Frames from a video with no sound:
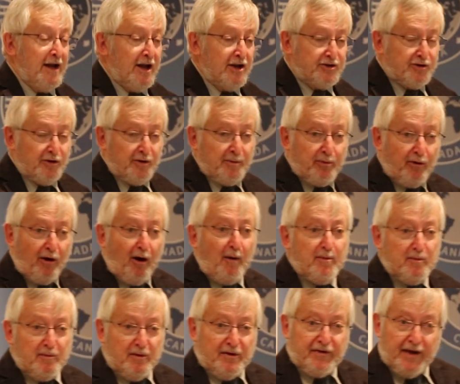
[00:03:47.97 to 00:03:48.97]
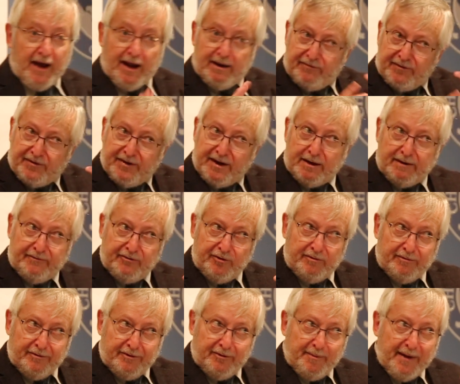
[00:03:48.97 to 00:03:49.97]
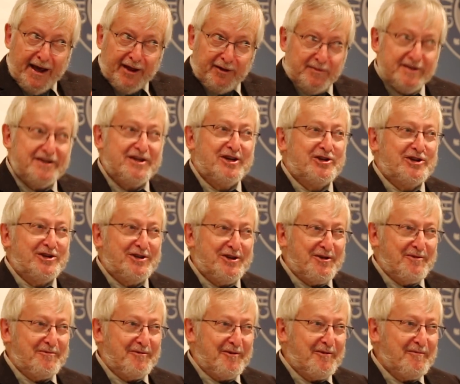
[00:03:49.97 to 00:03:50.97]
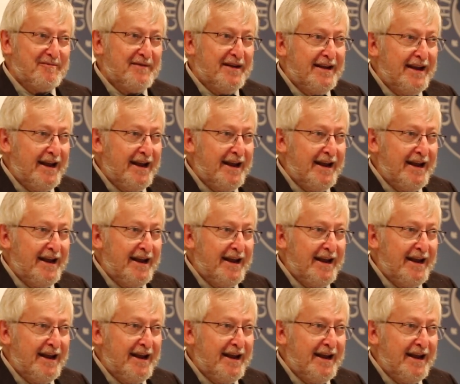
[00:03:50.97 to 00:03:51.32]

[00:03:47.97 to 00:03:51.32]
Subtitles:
So the problem with that, if you're mathematicians in the room,